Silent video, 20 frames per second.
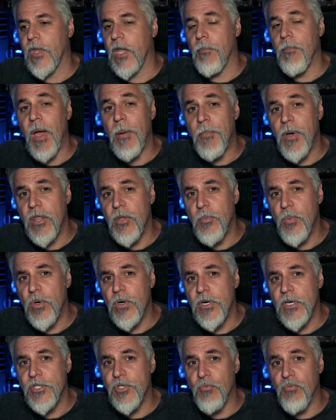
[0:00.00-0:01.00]
My
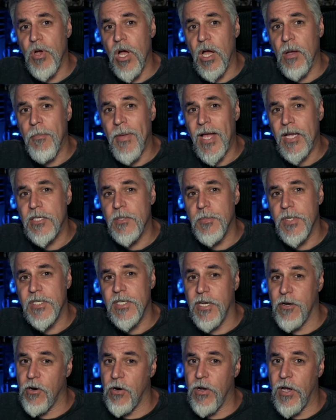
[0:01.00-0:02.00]
motherboard is a ROG Maximus
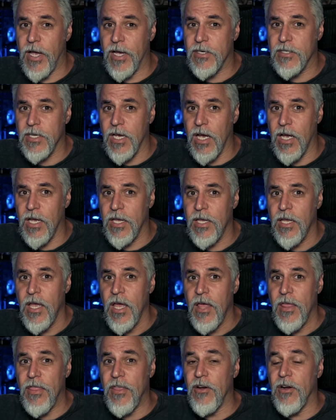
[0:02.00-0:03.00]
Hero Xi.
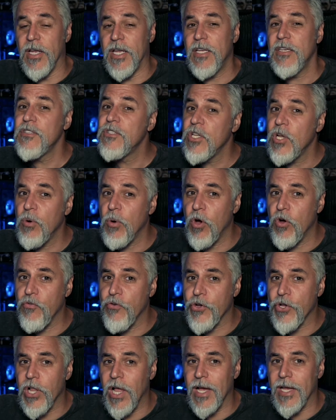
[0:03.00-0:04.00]
There is no
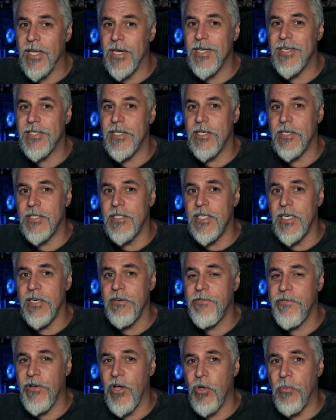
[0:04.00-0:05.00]
overclock. It is the
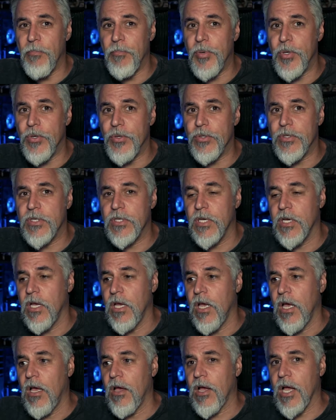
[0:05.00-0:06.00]
default boost
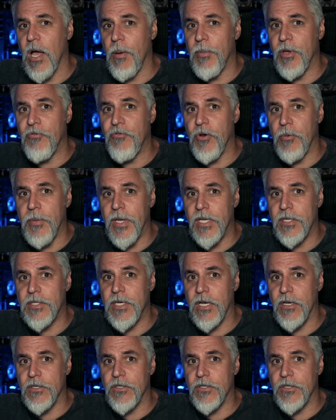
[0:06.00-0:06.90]
coming from Intel.